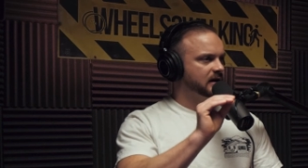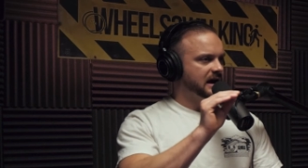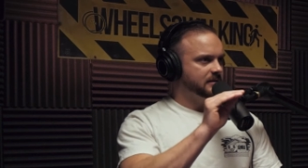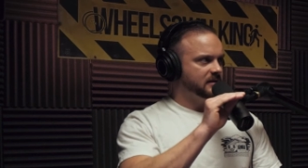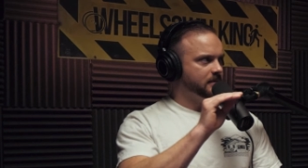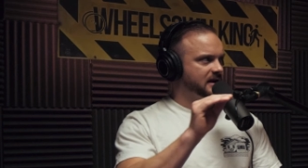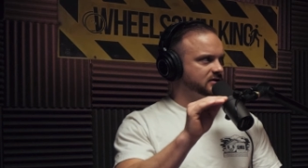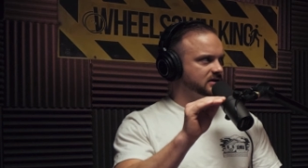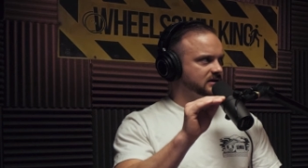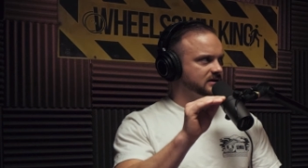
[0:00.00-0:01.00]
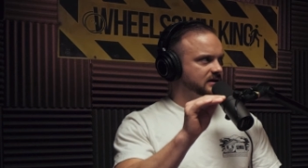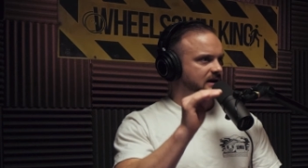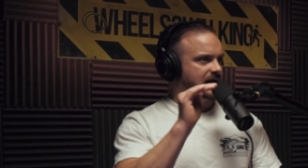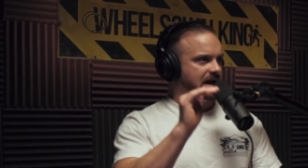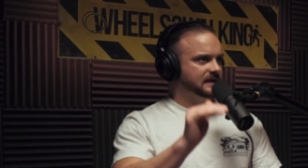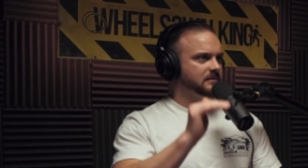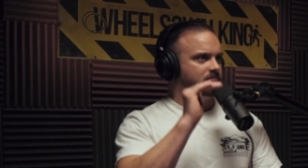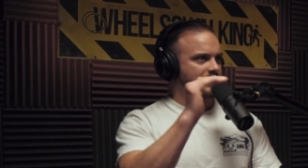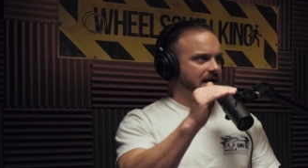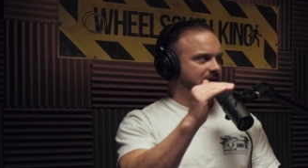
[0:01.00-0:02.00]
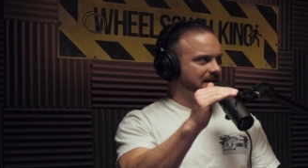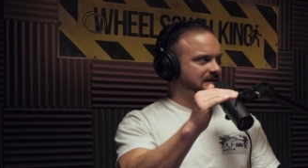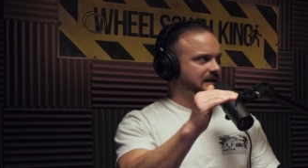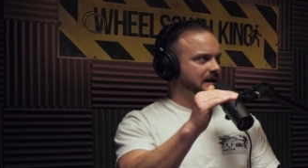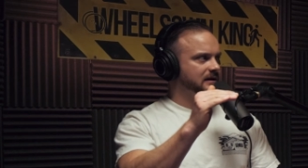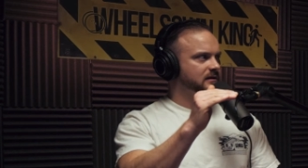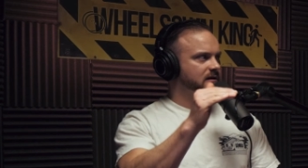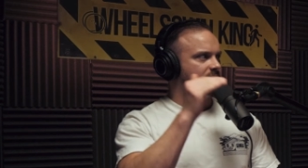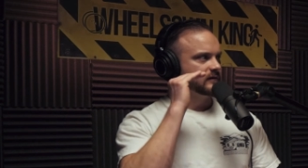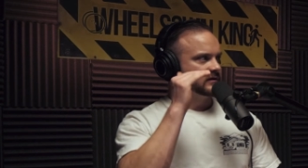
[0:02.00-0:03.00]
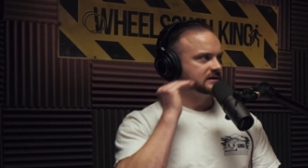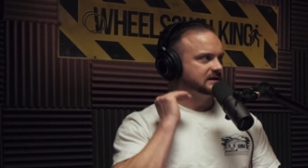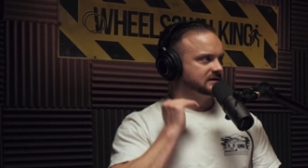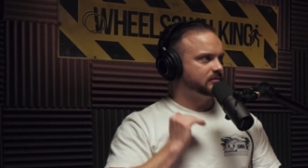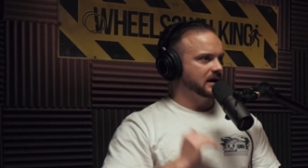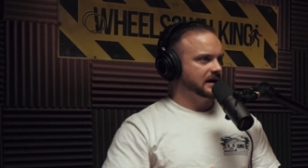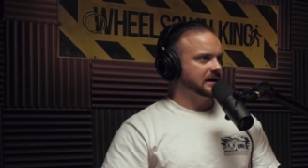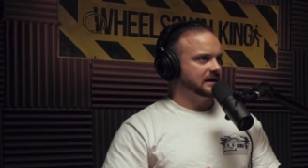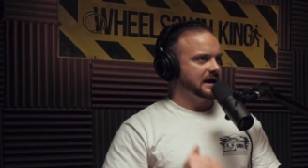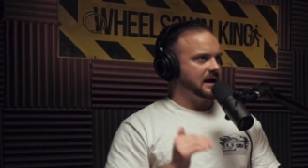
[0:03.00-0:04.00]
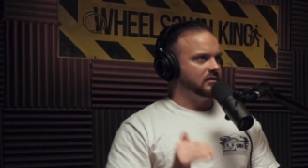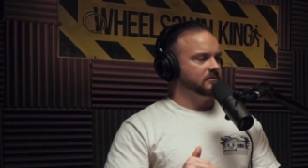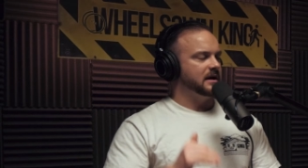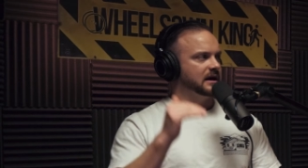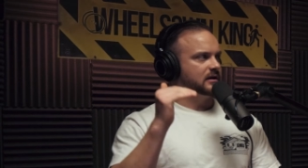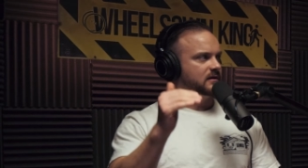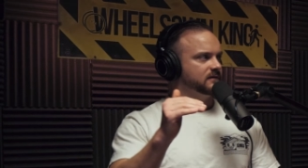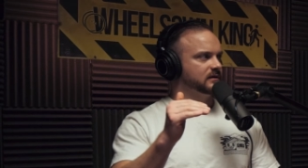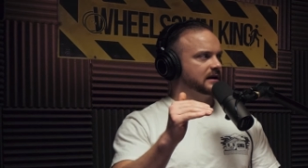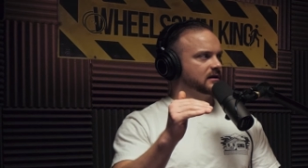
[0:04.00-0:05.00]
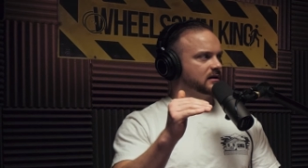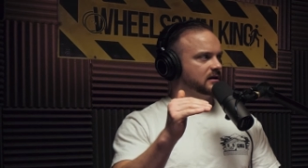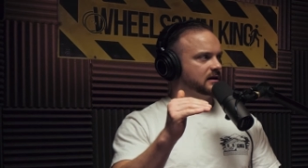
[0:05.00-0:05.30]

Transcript: and be patient and then buy that thing versus buying it now and paying it off later.